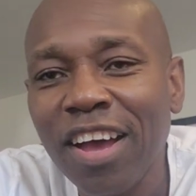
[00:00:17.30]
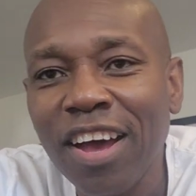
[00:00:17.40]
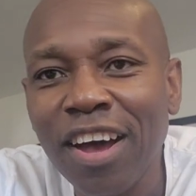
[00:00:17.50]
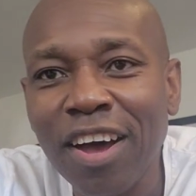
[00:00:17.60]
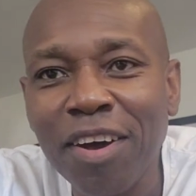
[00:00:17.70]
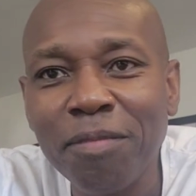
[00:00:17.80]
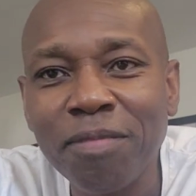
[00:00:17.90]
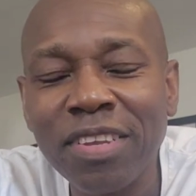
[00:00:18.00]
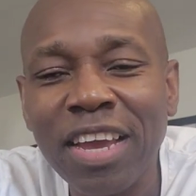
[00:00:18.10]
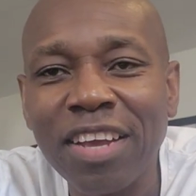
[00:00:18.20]
Um,
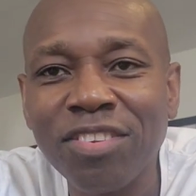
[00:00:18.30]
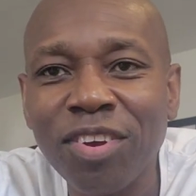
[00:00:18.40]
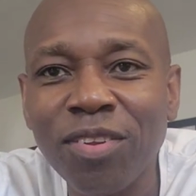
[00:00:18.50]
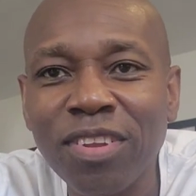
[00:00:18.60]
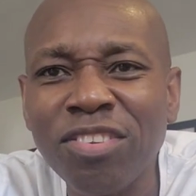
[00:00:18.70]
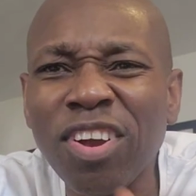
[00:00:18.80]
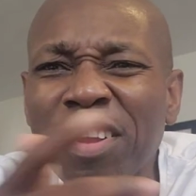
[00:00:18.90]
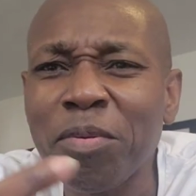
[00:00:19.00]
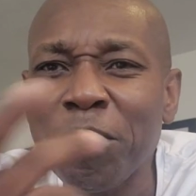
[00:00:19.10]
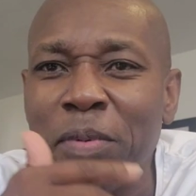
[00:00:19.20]
yeah, so let's talk a
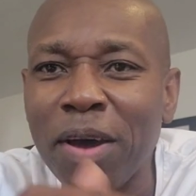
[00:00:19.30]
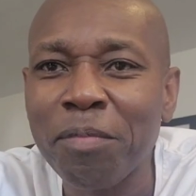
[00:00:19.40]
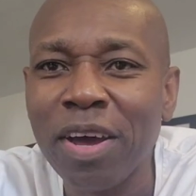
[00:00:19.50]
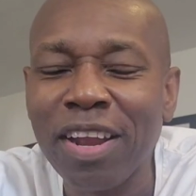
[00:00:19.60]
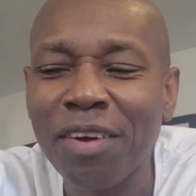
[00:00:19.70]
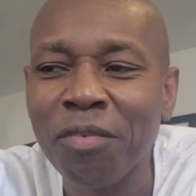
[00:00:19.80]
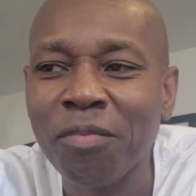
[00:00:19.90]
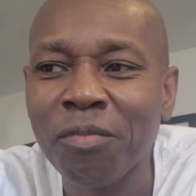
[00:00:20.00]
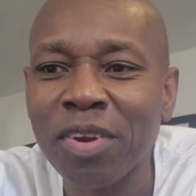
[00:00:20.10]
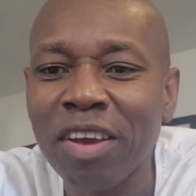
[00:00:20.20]
little bit about, about,
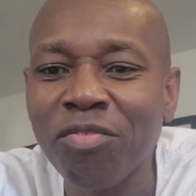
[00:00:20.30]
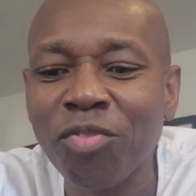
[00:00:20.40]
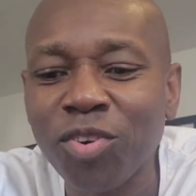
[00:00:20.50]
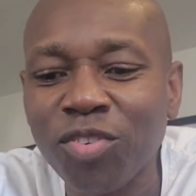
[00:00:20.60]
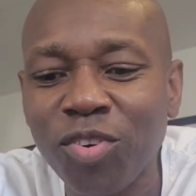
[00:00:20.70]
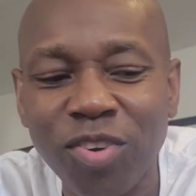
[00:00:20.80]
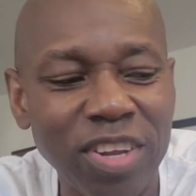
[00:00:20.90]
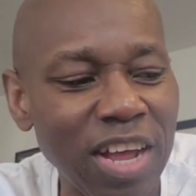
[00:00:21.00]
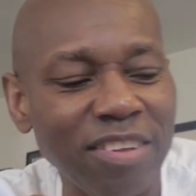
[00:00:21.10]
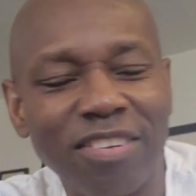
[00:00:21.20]
when I first heard
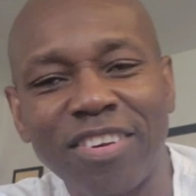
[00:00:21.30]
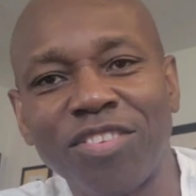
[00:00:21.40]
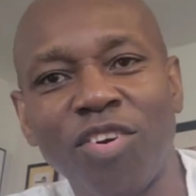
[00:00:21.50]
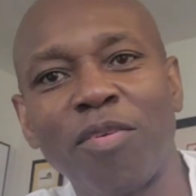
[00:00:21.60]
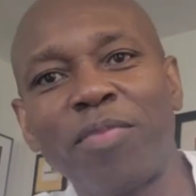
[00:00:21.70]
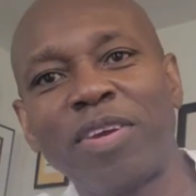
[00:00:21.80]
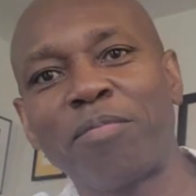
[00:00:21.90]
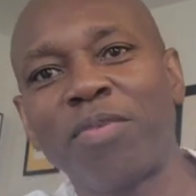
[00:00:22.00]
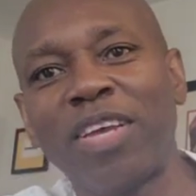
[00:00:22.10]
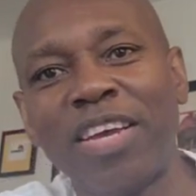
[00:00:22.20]
classical guitar being
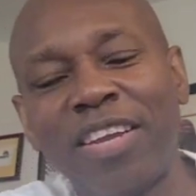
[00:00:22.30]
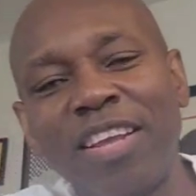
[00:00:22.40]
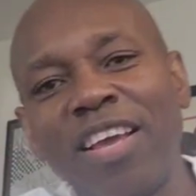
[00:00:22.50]
played.